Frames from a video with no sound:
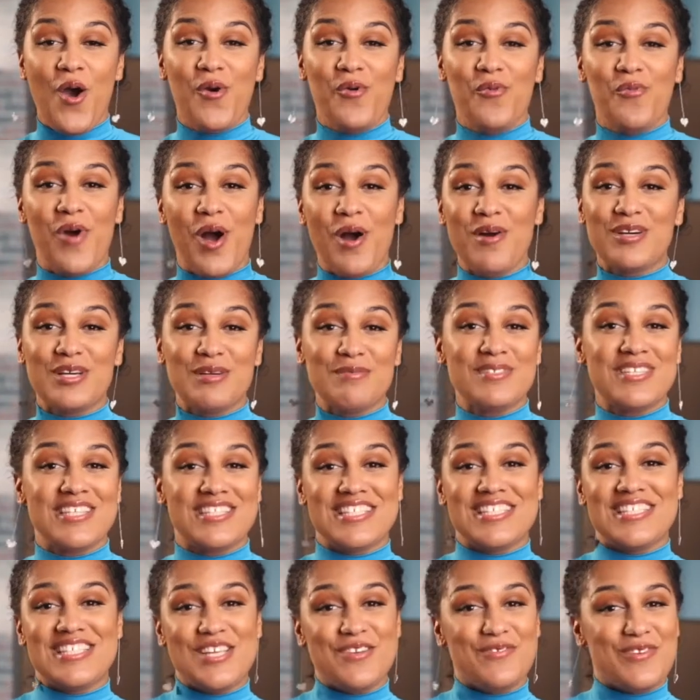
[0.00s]
Welcome to The
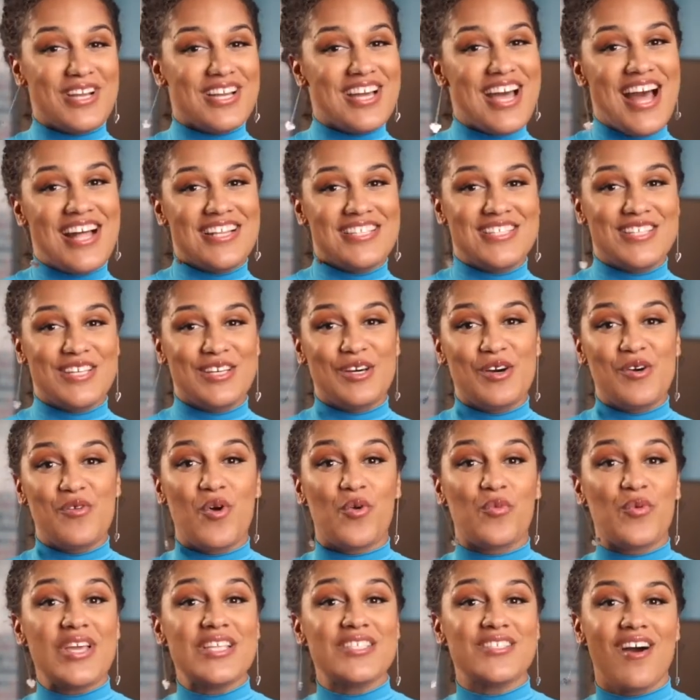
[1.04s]
Secret Cocktail, where
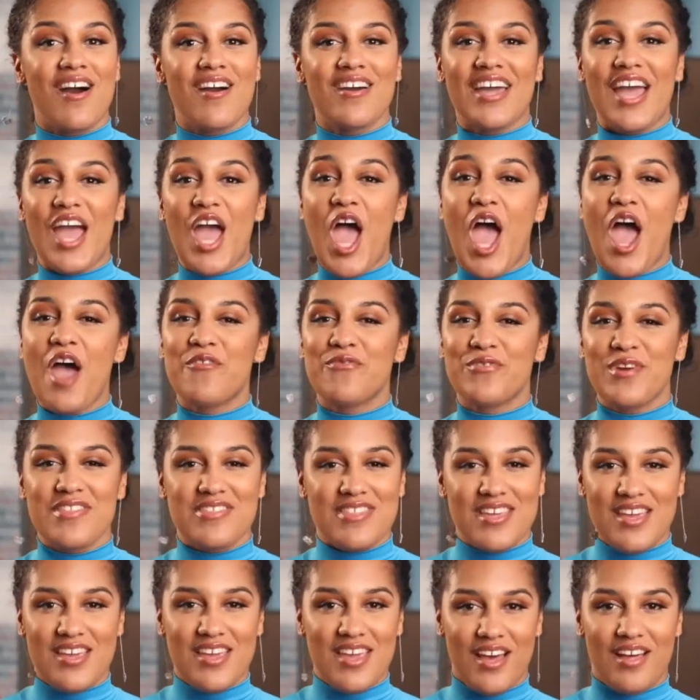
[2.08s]
we talk
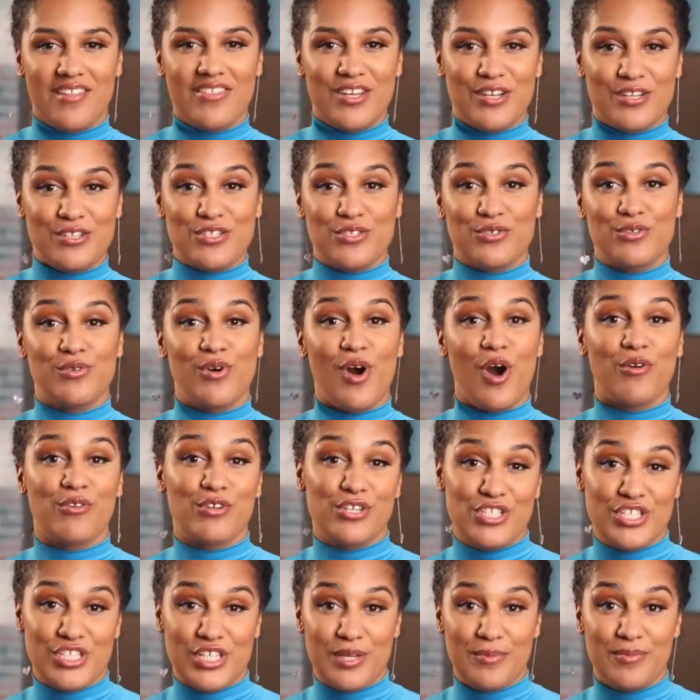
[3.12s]
everything healthcare school
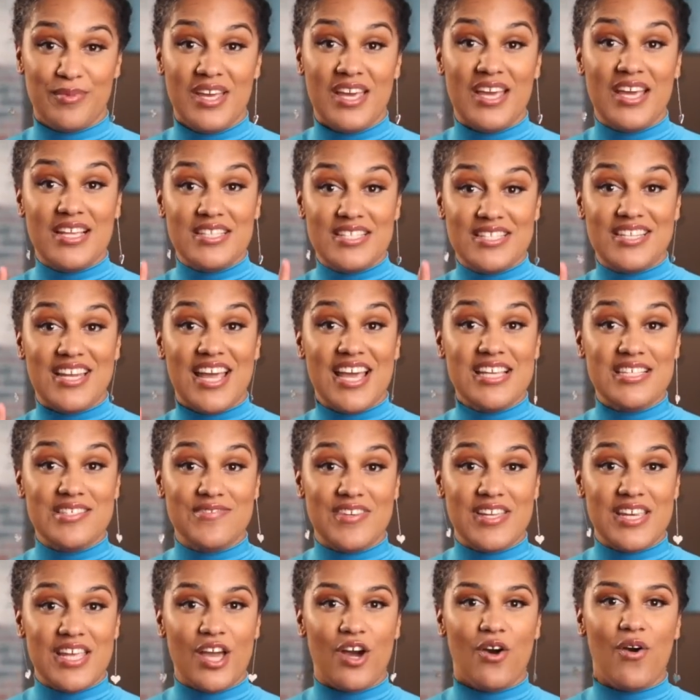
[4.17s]
ownership. In today's
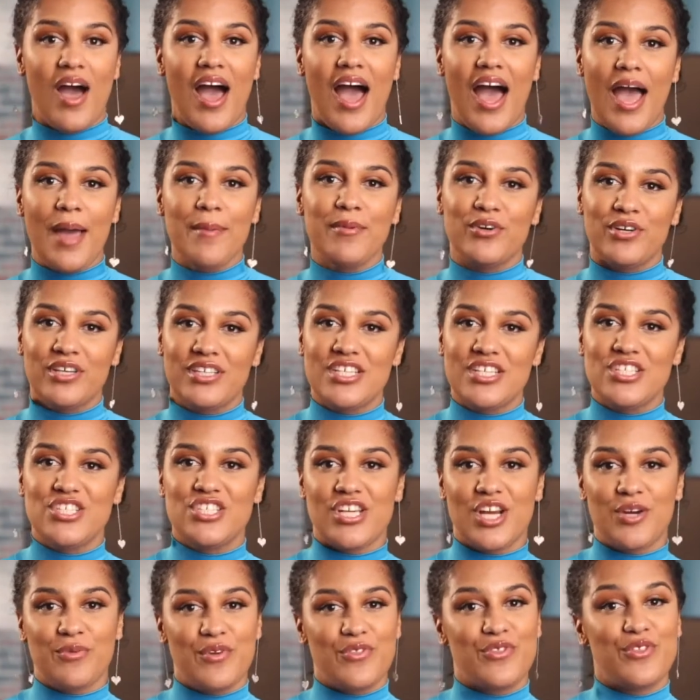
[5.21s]
video, I'm going to share
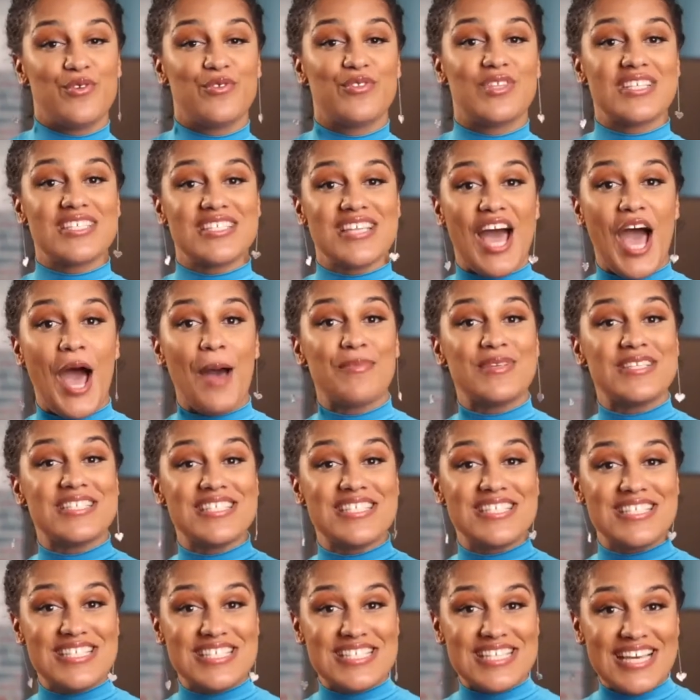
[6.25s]
with you the top
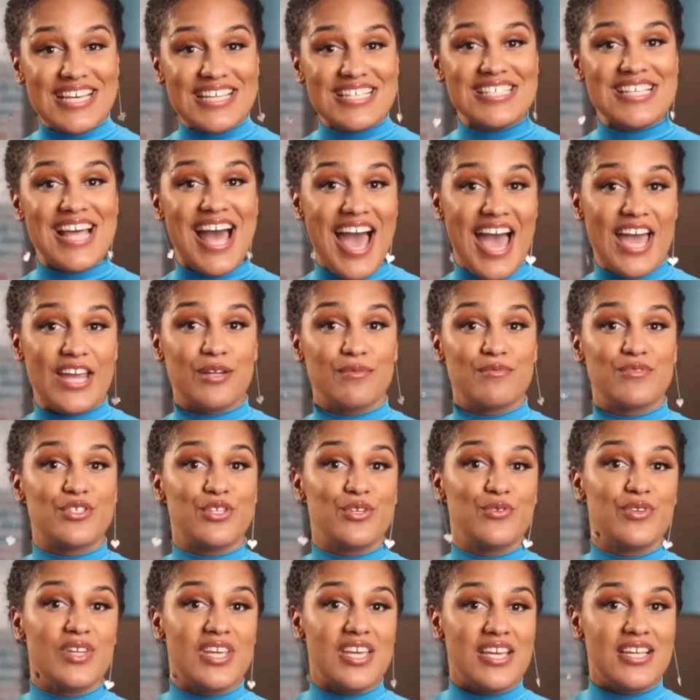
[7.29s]
six items you
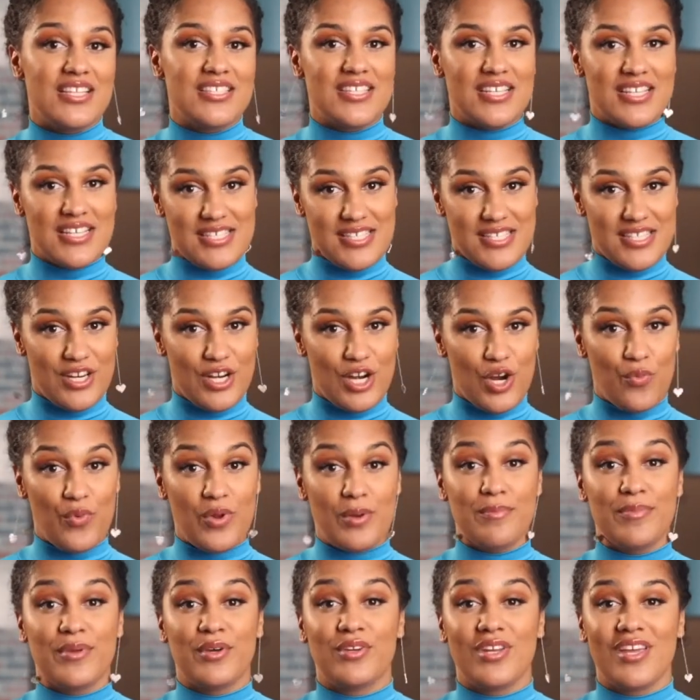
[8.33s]
need to consider when
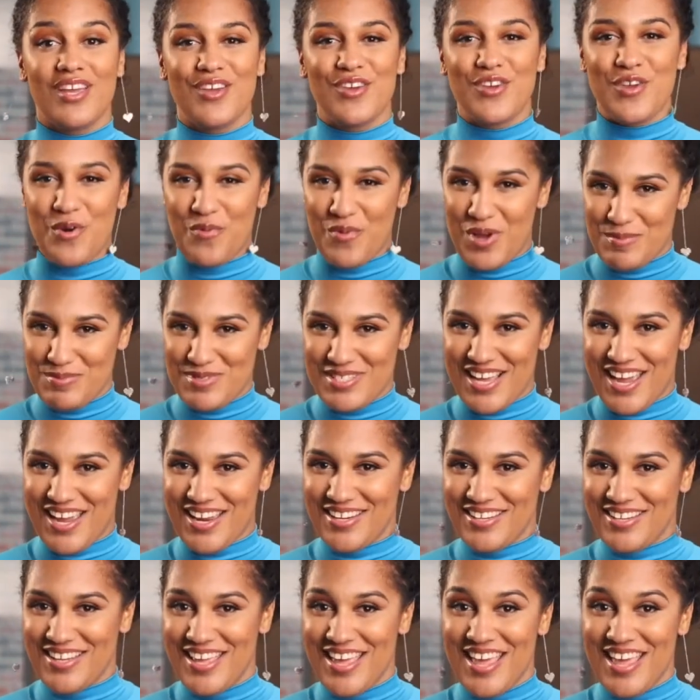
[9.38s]
building your website.